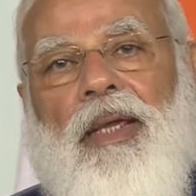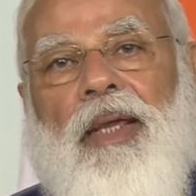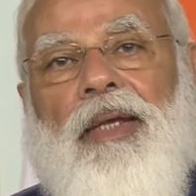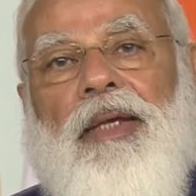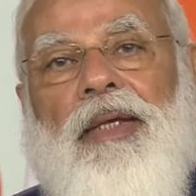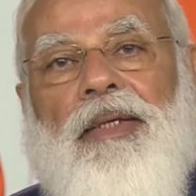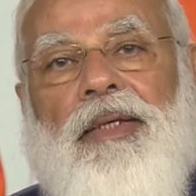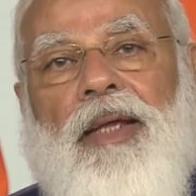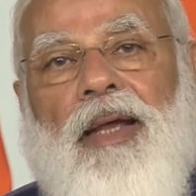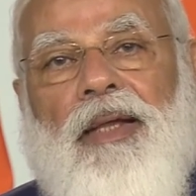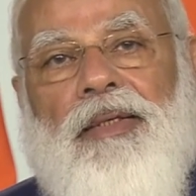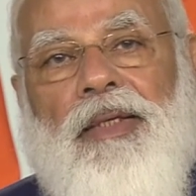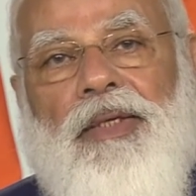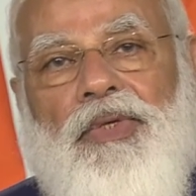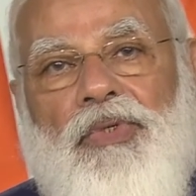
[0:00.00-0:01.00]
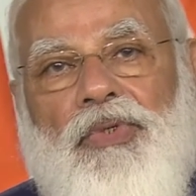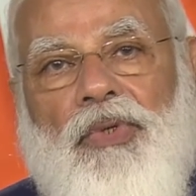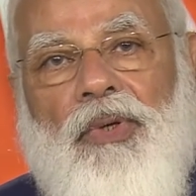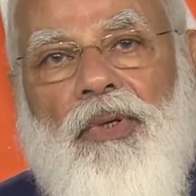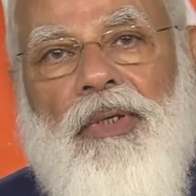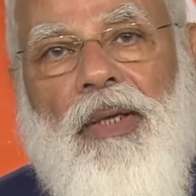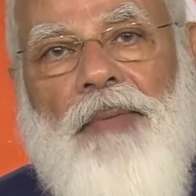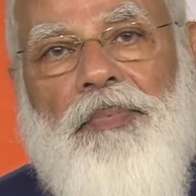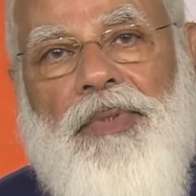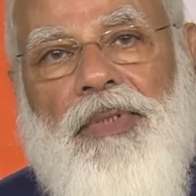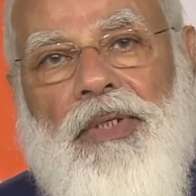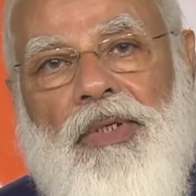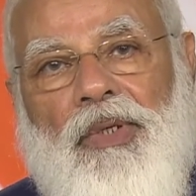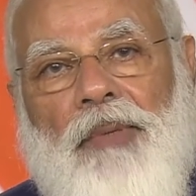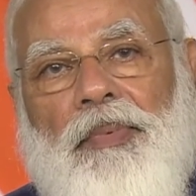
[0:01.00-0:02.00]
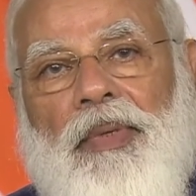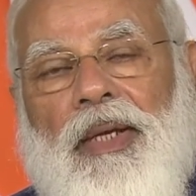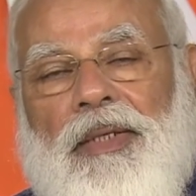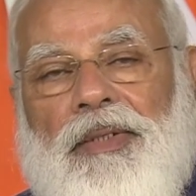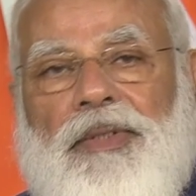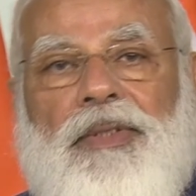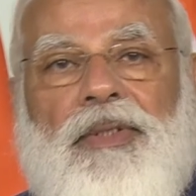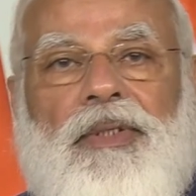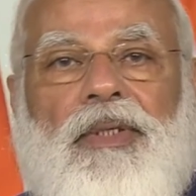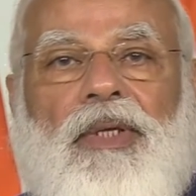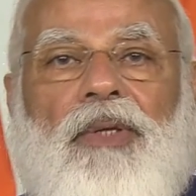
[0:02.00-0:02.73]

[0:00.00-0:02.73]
in India's installed capacity of electricity